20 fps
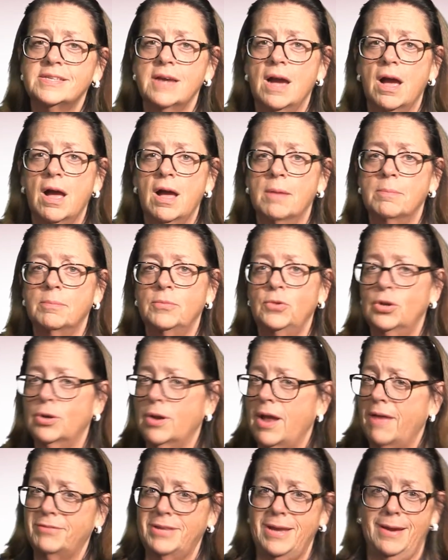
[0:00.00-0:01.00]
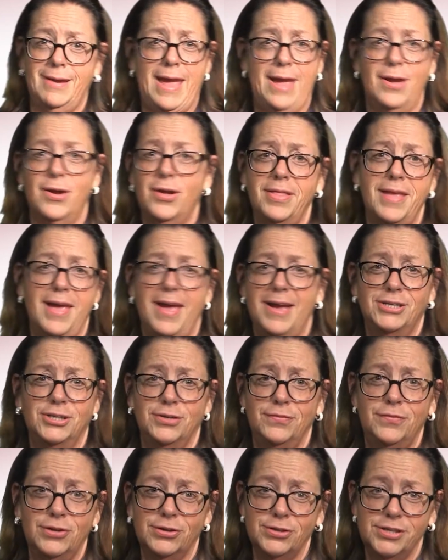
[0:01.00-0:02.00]
You don't have to hang on the edge
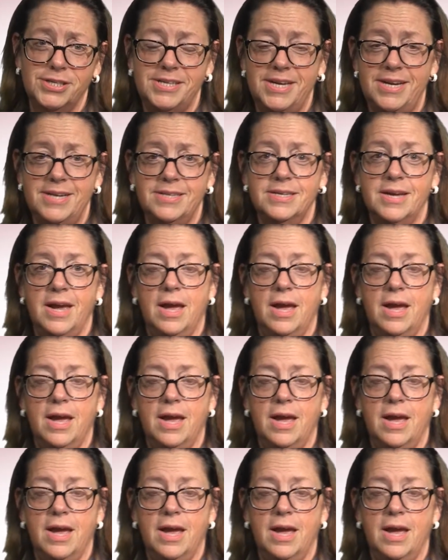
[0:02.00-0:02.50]
of your seat.